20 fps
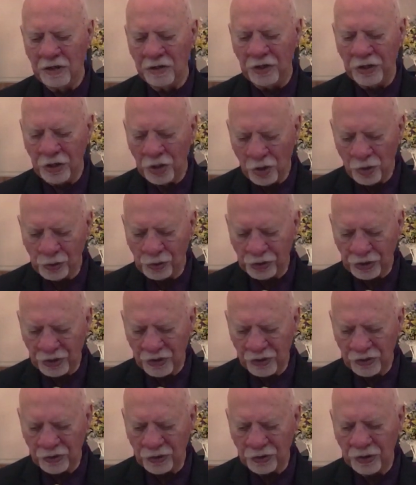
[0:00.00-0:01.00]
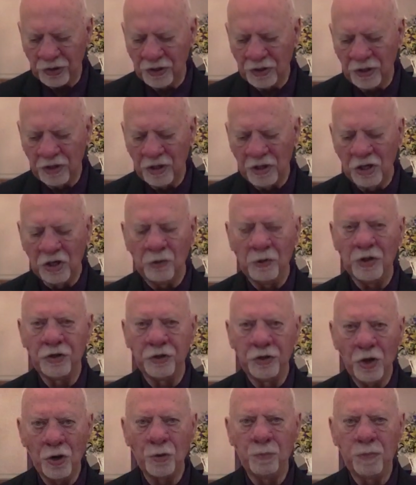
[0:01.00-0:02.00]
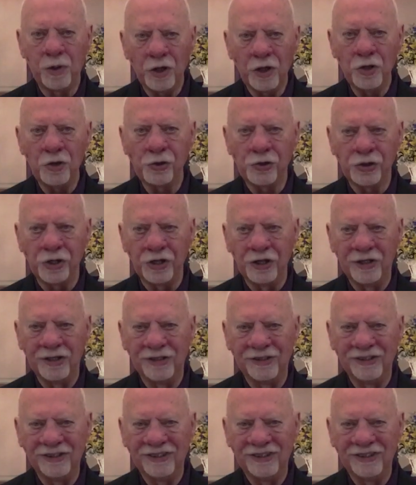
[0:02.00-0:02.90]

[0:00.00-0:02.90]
the oceans with no pollution.